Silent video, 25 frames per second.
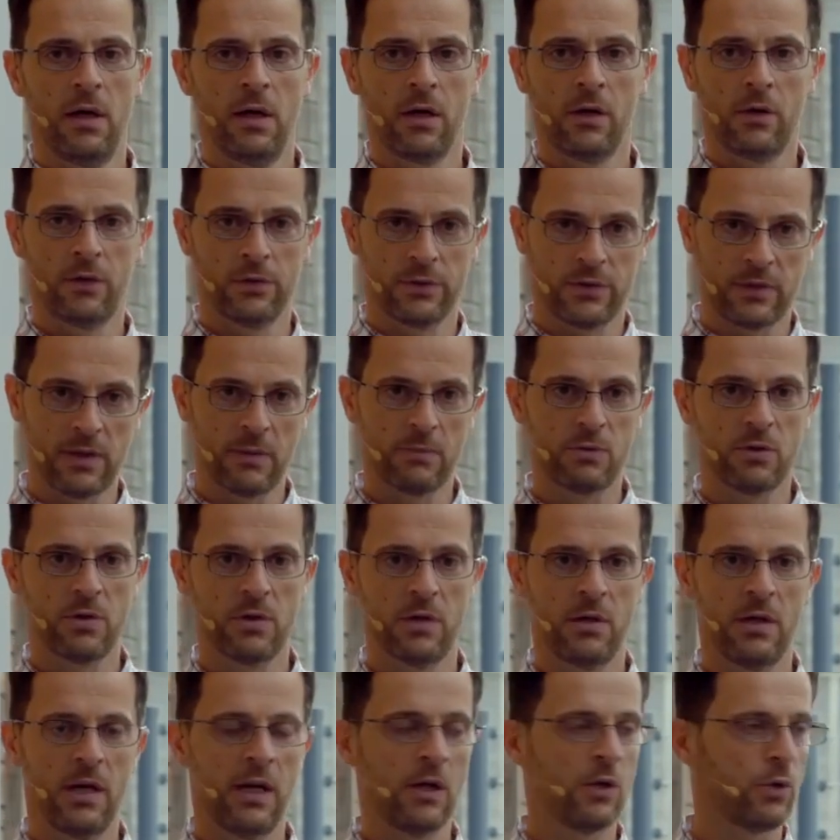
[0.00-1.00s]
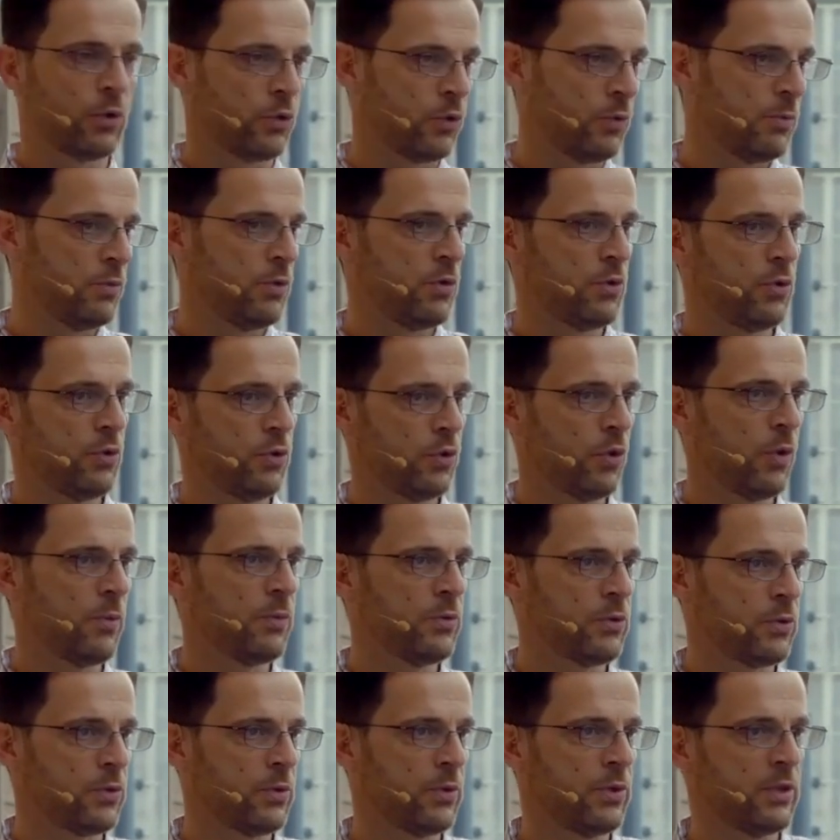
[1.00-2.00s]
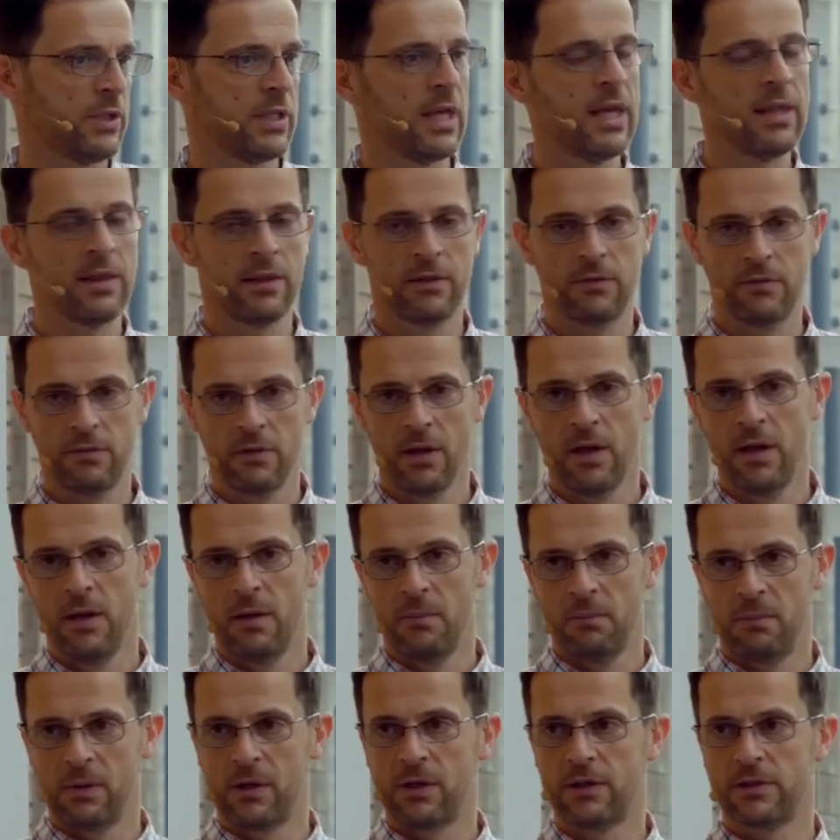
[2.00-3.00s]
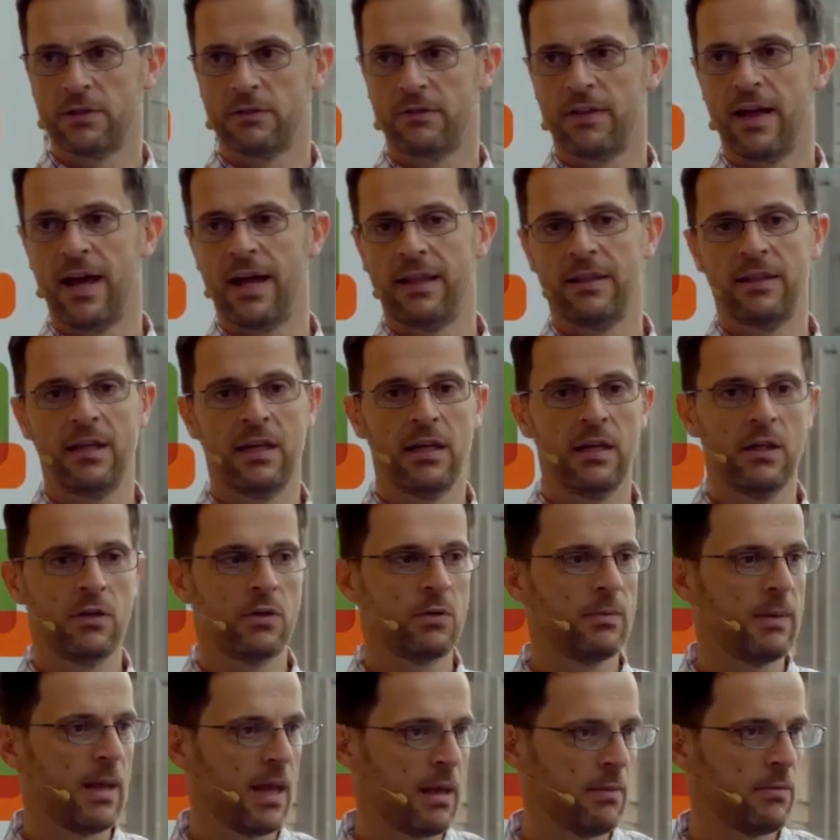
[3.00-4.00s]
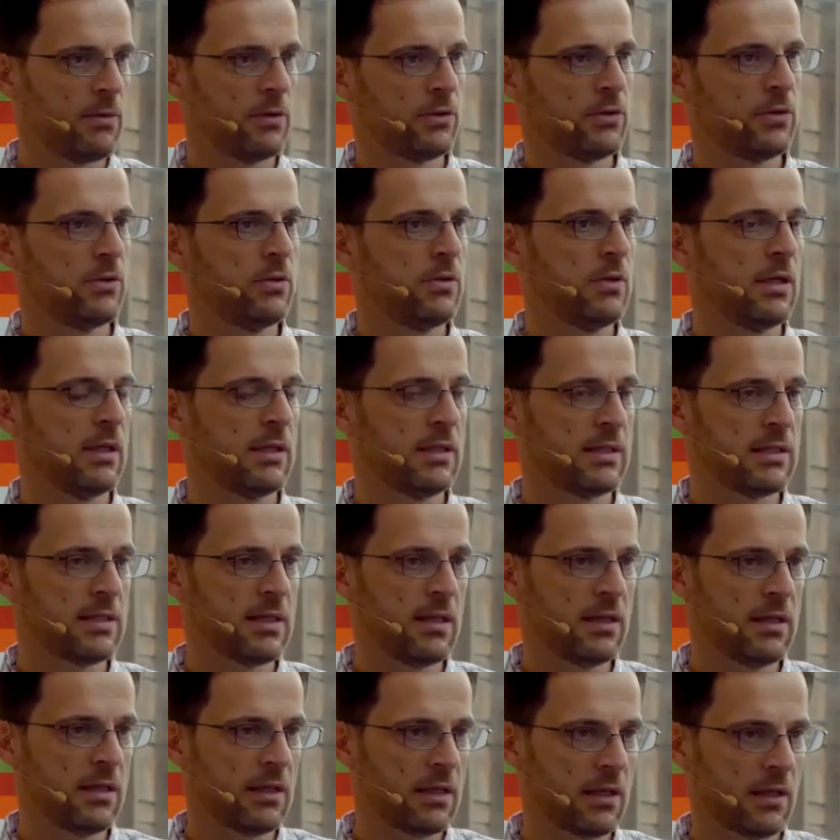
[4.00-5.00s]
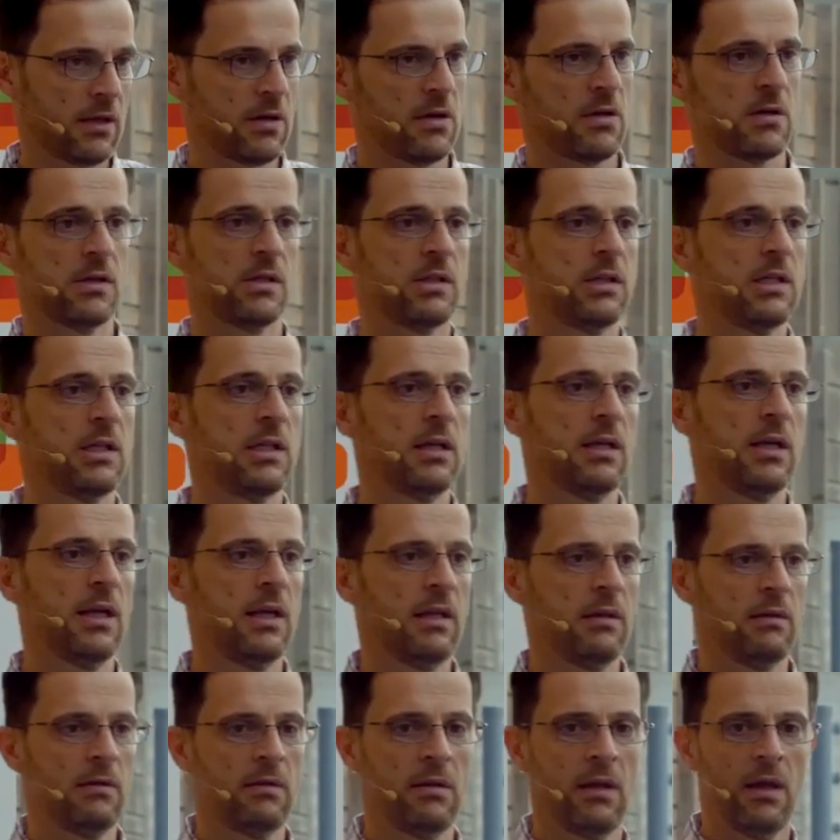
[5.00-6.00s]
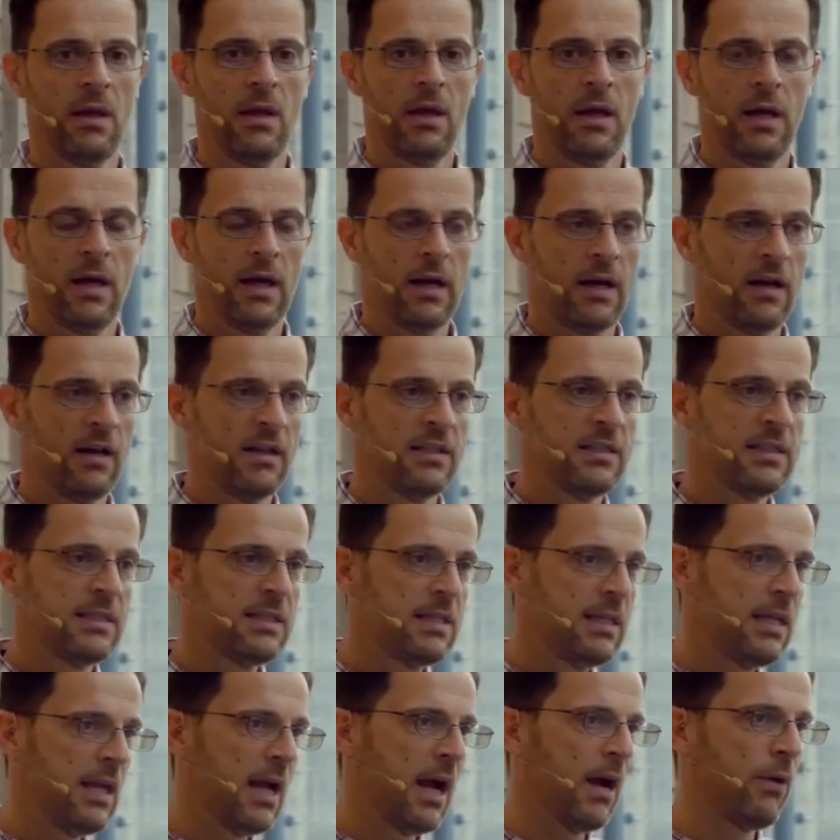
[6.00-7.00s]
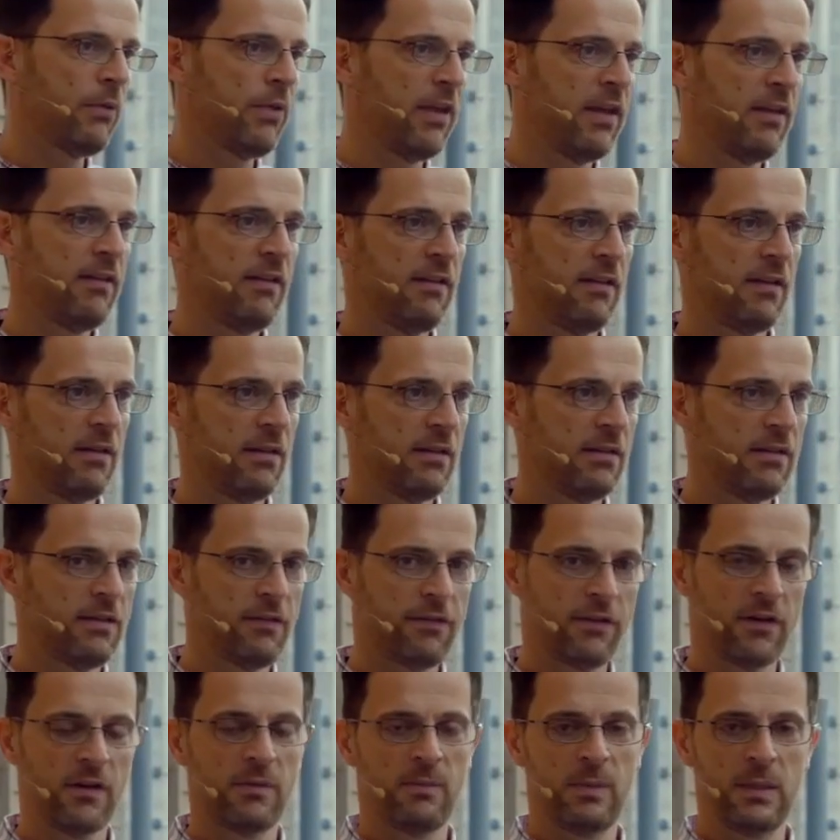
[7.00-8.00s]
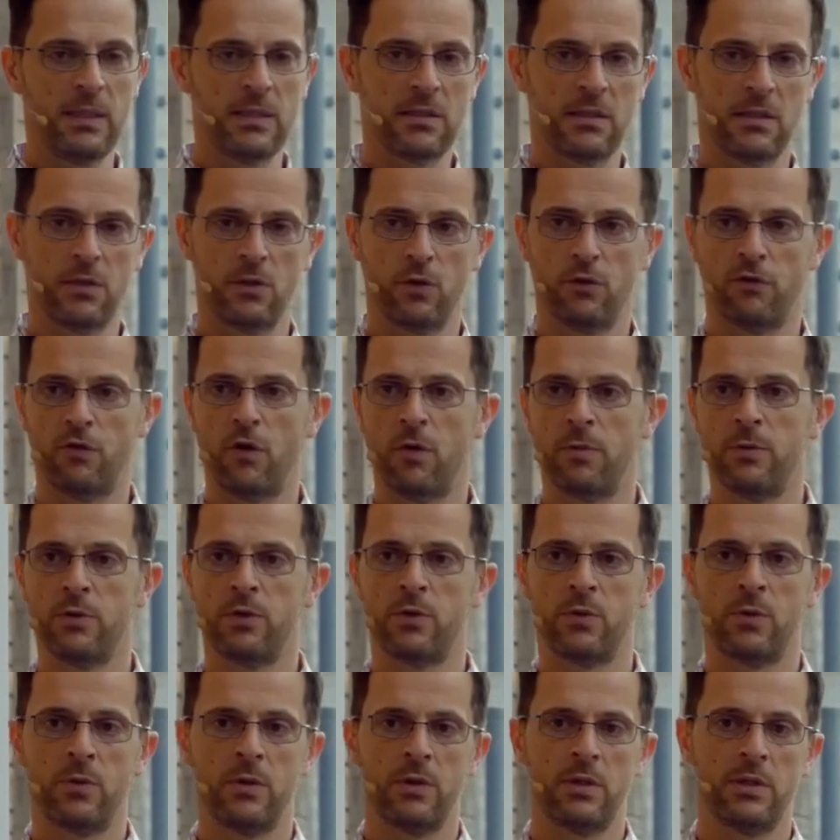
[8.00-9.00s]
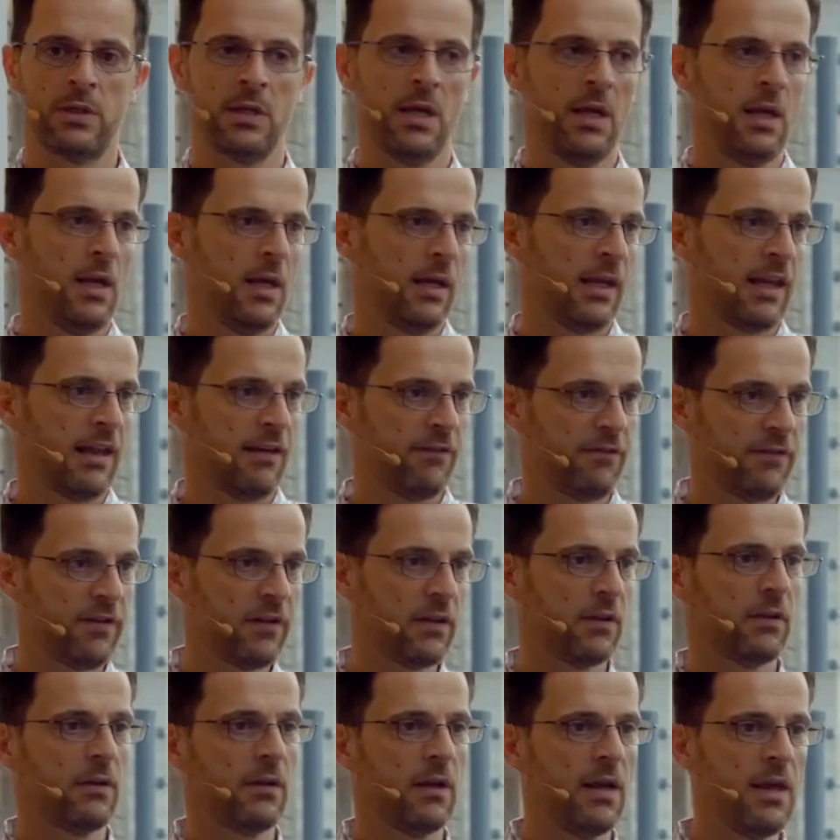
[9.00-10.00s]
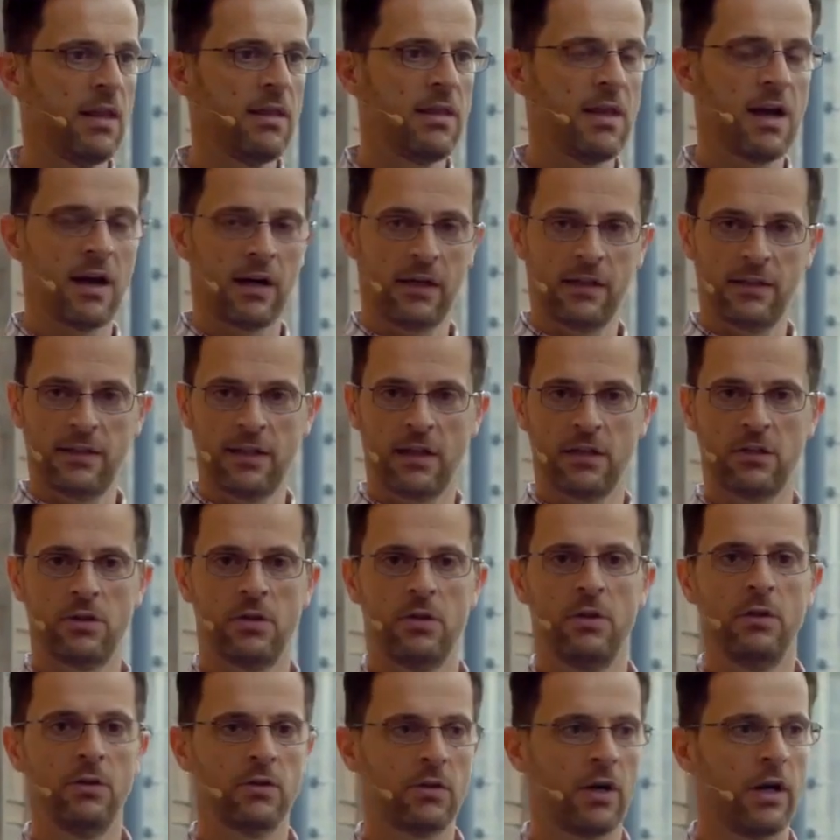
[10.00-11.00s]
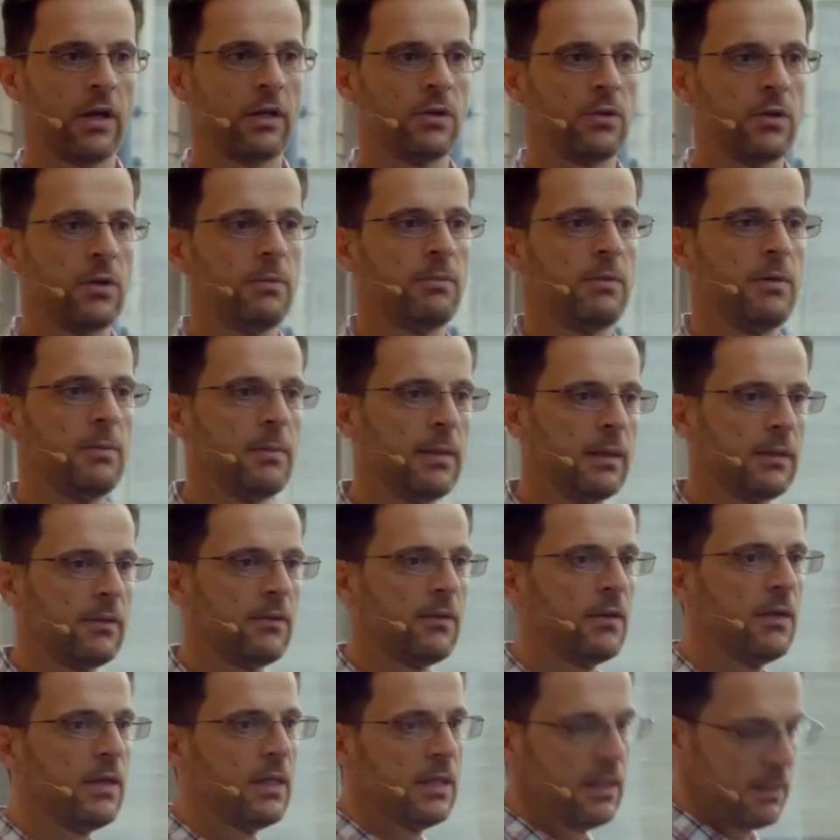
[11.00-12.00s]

consumption and contribution to open source. And because of that, they need to be able to understand the technology and see how the different pieces of open source can fit in the architecture you're trying to implement.